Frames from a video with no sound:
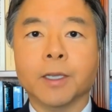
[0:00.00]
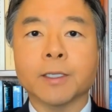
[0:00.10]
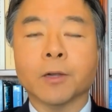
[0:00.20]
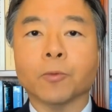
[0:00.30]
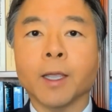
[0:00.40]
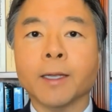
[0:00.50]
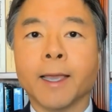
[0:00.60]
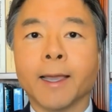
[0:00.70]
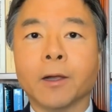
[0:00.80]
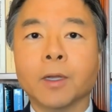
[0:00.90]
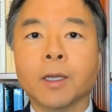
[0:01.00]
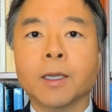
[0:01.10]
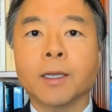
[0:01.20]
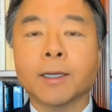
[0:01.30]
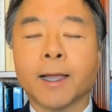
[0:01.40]
that right now,
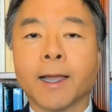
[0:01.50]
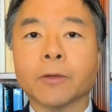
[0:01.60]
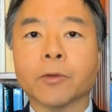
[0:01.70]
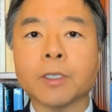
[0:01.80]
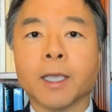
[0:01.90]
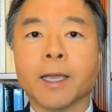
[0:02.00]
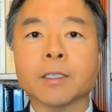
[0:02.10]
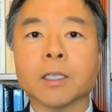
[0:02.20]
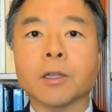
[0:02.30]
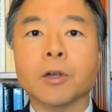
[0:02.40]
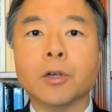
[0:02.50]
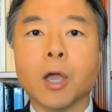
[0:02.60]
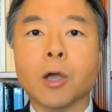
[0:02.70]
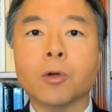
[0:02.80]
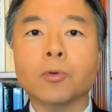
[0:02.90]
Congress has
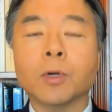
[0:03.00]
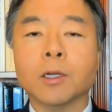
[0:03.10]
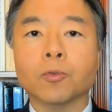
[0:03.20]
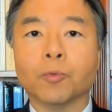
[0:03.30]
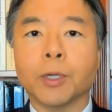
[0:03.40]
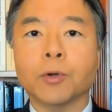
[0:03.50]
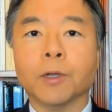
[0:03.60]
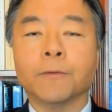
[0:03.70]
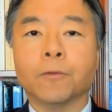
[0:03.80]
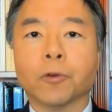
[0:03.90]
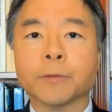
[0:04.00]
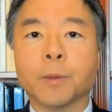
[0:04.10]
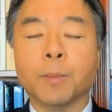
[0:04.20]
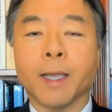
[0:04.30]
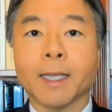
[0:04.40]
no real enforcement
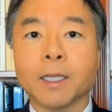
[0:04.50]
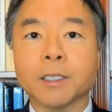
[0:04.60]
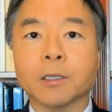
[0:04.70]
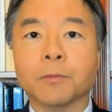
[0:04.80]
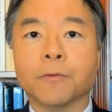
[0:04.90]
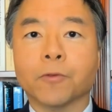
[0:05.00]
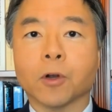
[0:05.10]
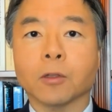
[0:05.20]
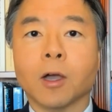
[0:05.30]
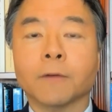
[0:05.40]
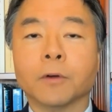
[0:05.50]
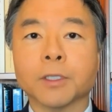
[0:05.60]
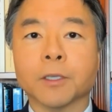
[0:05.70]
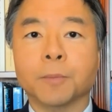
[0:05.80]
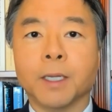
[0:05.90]
mechanism for lawful
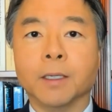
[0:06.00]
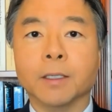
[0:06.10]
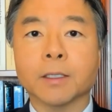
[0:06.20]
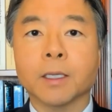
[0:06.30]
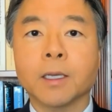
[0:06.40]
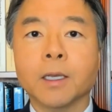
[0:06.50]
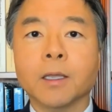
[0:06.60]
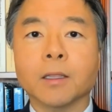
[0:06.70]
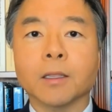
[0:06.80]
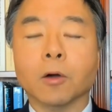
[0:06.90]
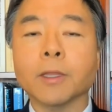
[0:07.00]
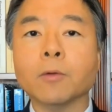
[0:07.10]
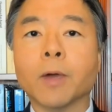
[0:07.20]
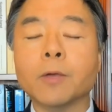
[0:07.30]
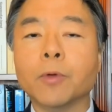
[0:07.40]
subpoenas. The only
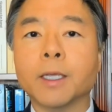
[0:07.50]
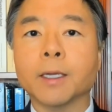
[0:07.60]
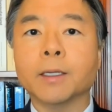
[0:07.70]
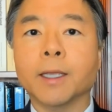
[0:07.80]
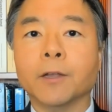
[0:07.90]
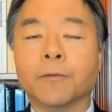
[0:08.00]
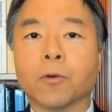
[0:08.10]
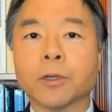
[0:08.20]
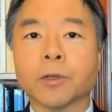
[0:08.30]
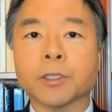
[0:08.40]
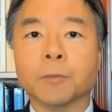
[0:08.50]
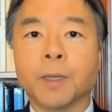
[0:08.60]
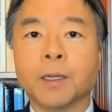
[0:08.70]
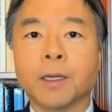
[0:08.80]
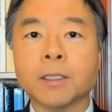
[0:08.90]
way we can enforce our
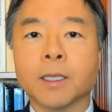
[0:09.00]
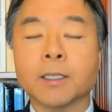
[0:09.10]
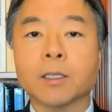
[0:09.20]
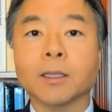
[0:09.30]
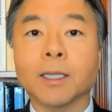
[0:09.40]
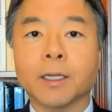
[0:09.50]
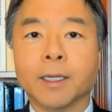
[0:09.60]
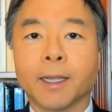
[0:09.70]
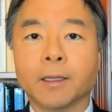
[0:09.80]
subpoenas is to litigate,